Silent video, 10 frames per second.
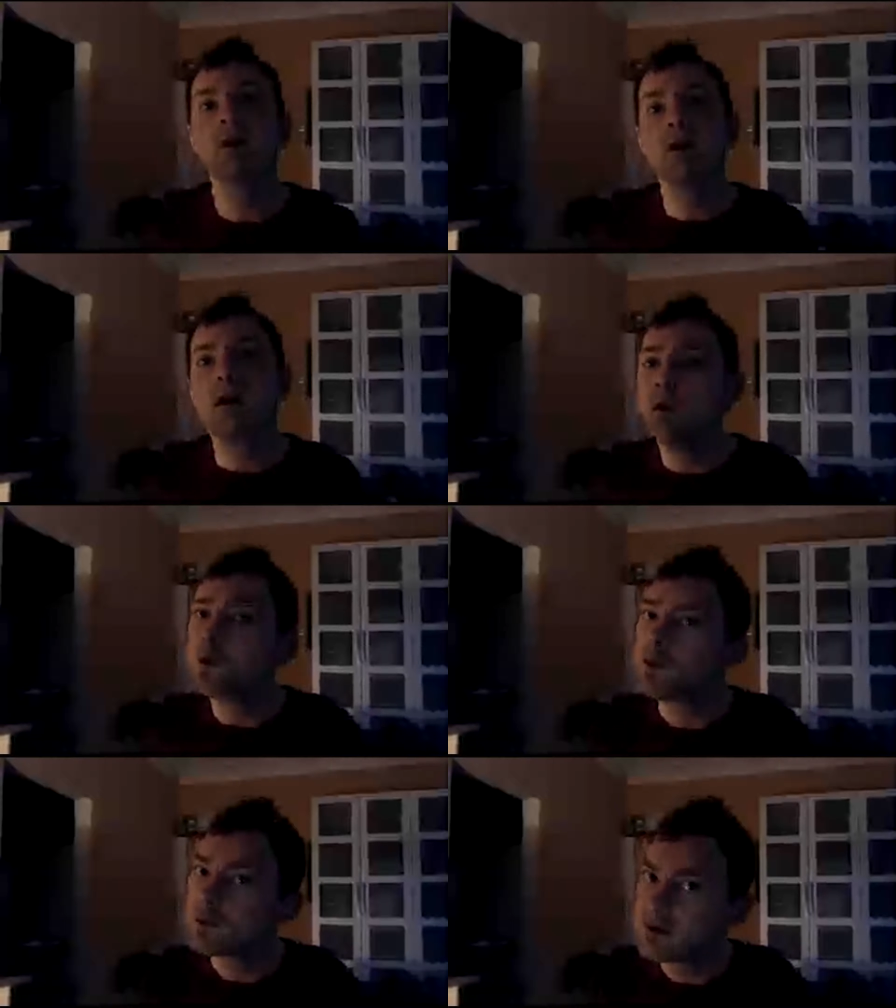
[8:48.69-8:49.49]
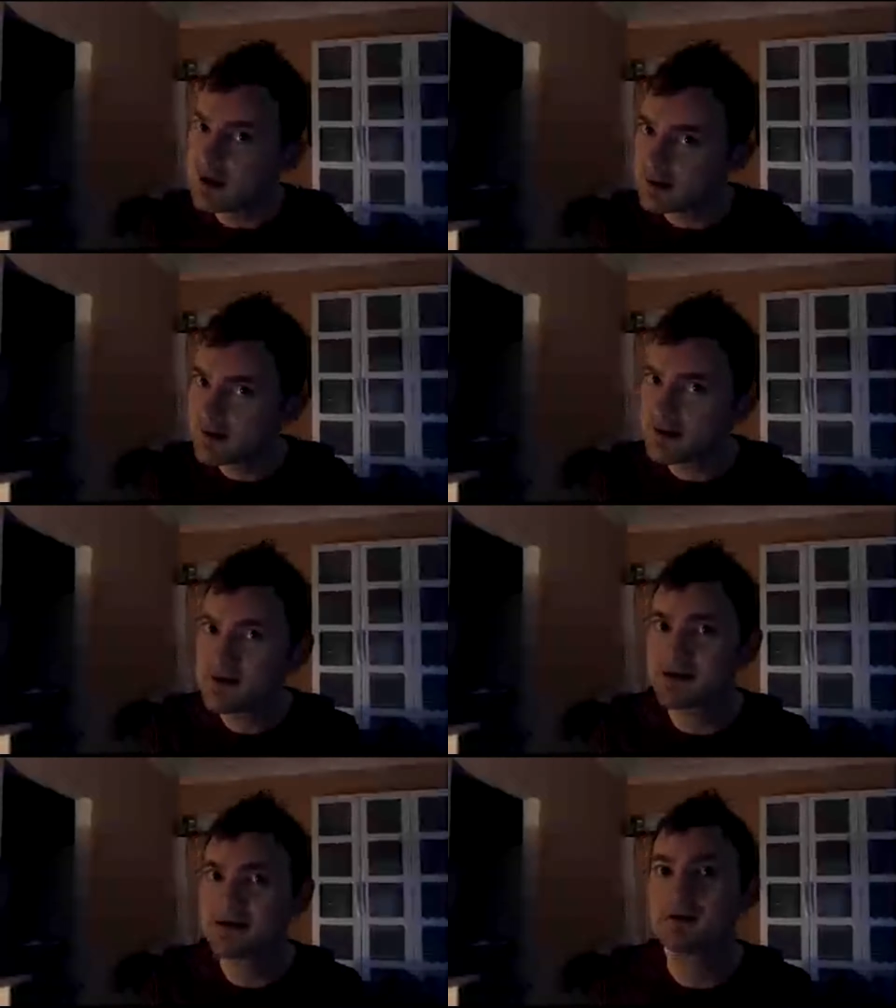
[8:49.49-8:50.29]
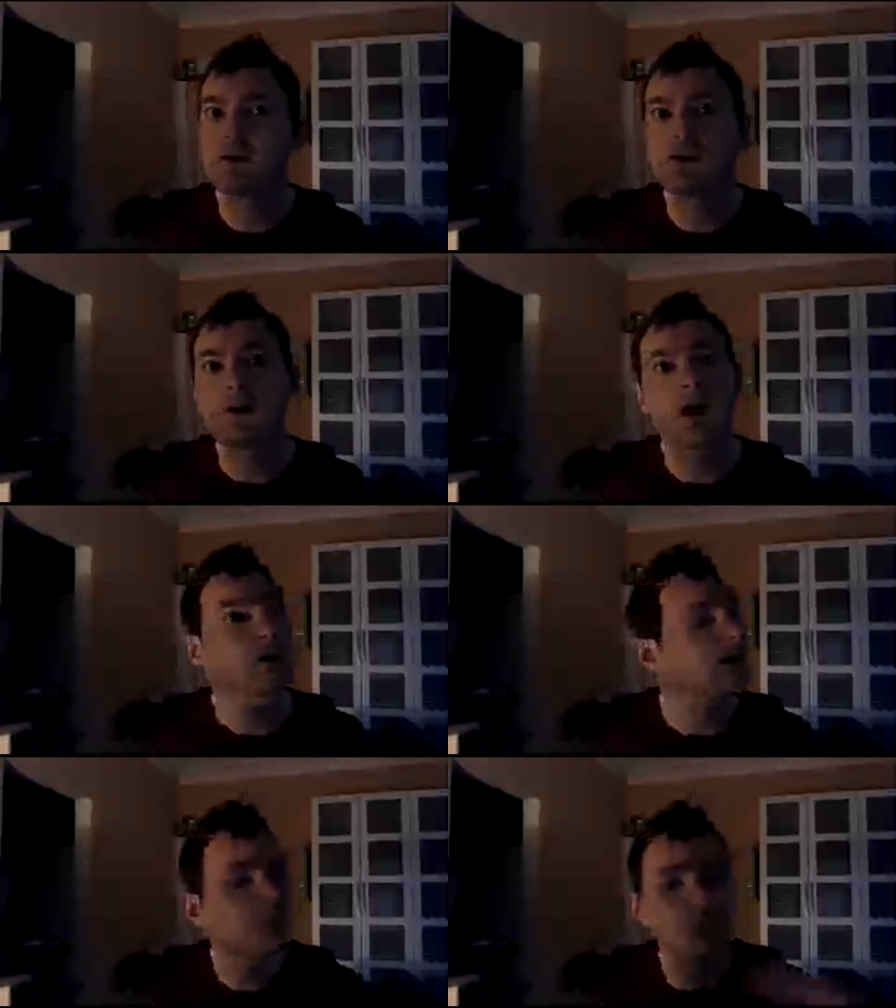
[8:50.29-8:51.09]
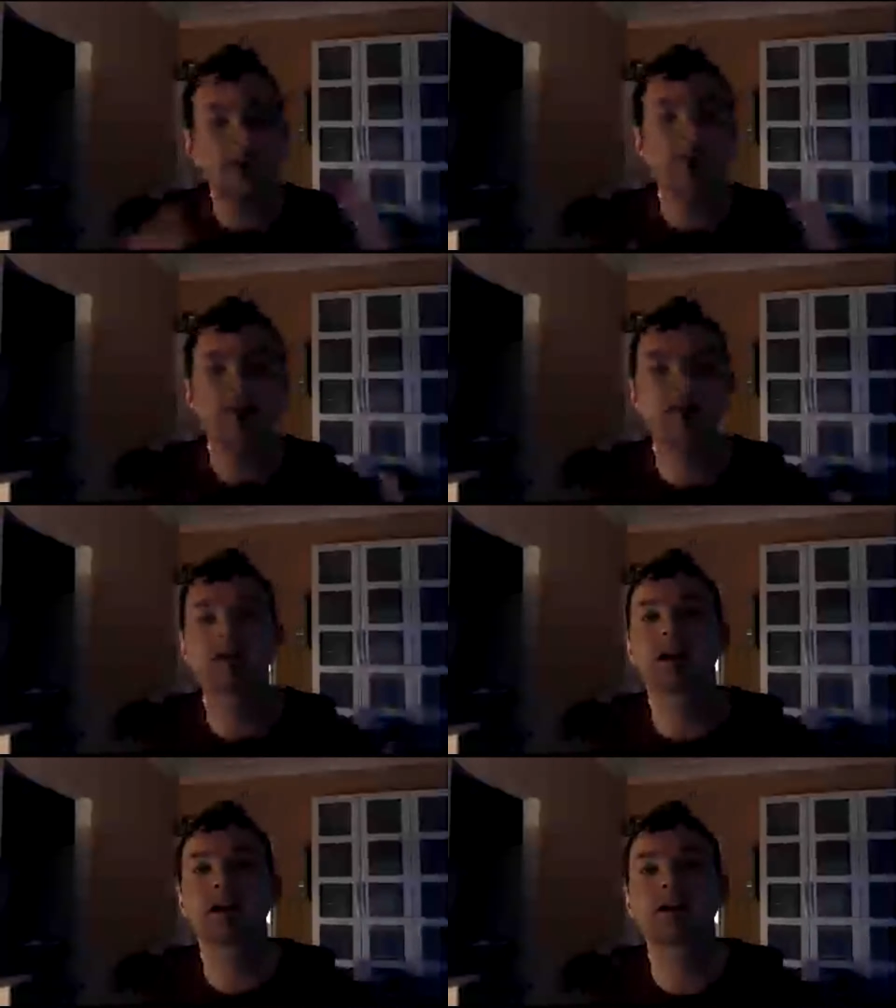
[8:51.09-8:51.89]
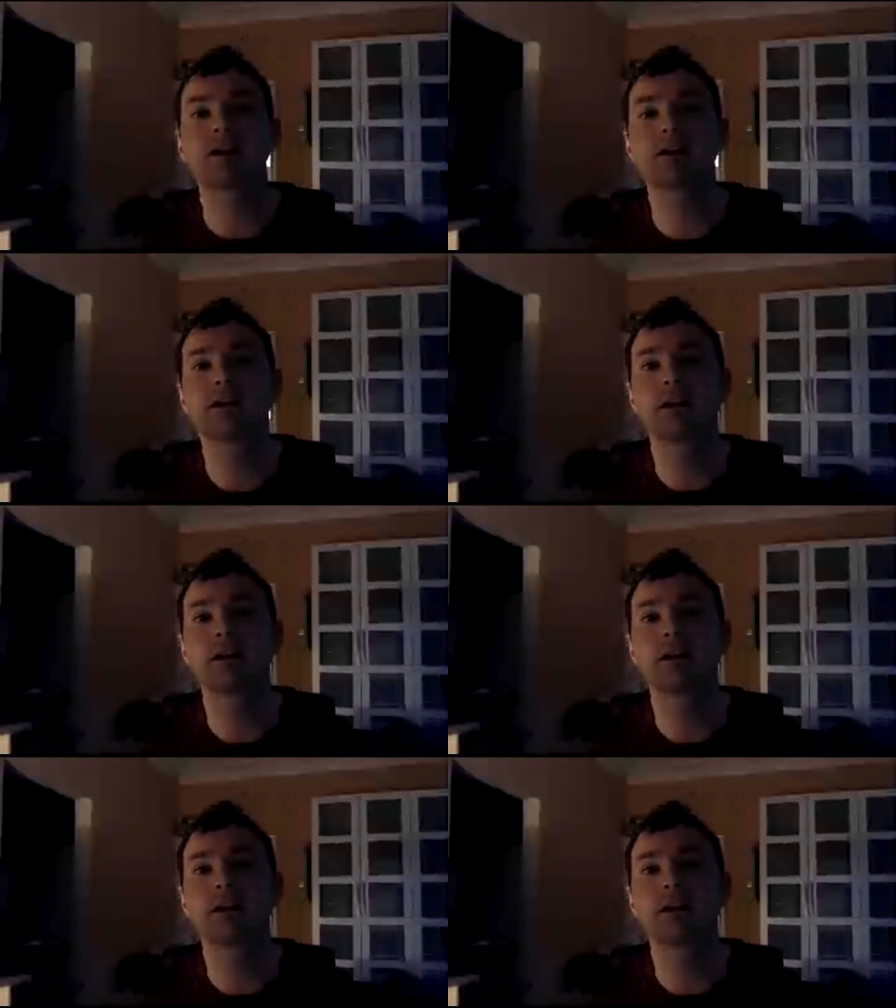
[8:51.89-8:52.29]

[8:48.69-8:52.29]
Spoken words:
get the guys in and then completely change the tactics at the last minute.